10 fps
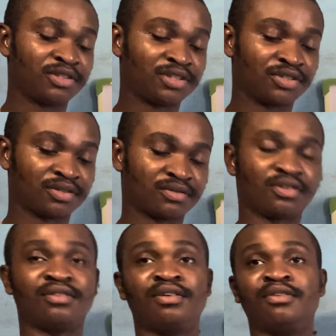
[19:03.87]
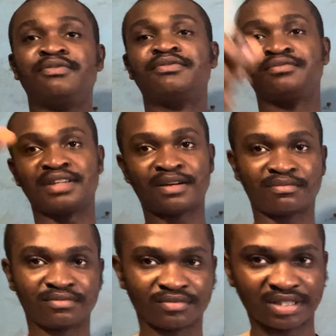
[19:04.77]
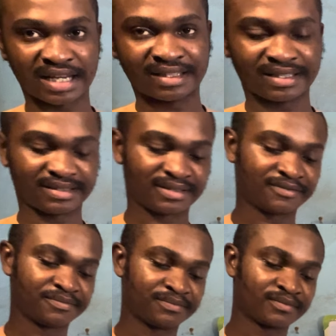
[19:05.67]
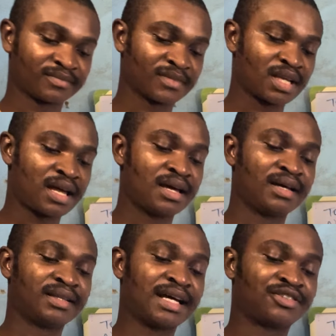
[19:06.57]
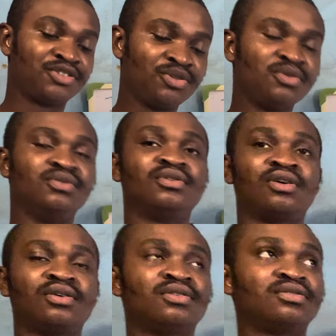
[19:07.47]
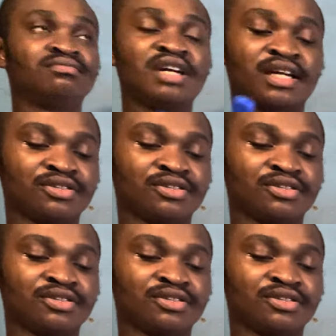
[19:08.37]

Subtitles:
station or of the address that you, Mbeke